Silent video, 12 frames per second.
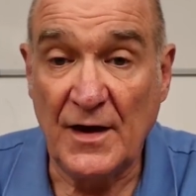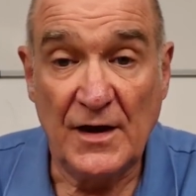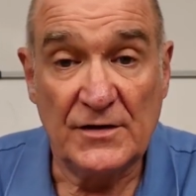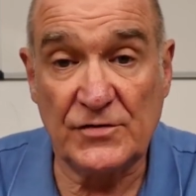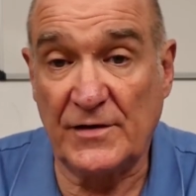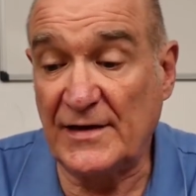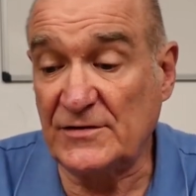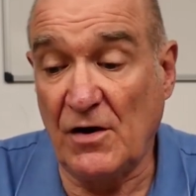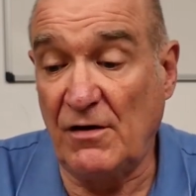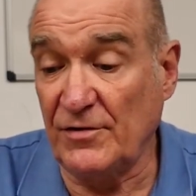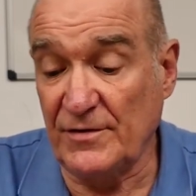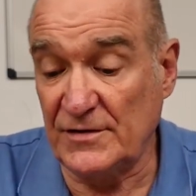So that's
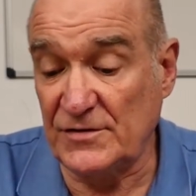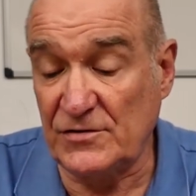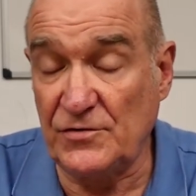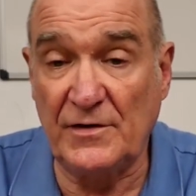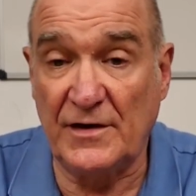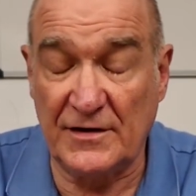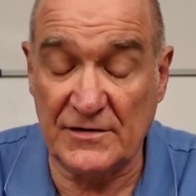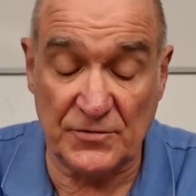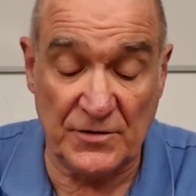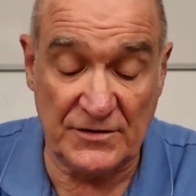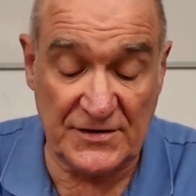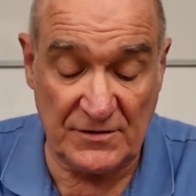all there is to it. It's a
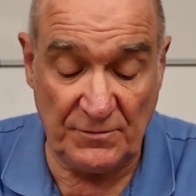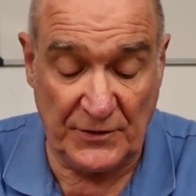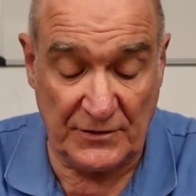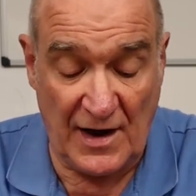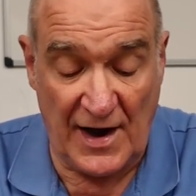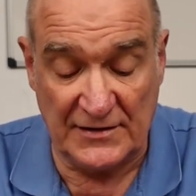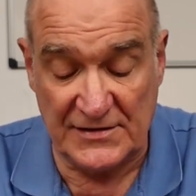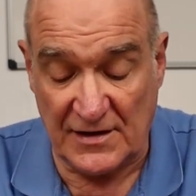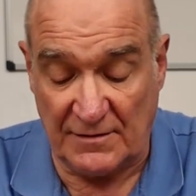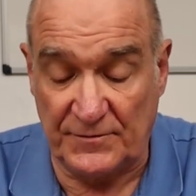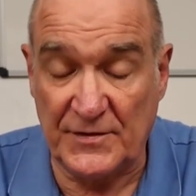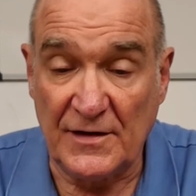real simple concept.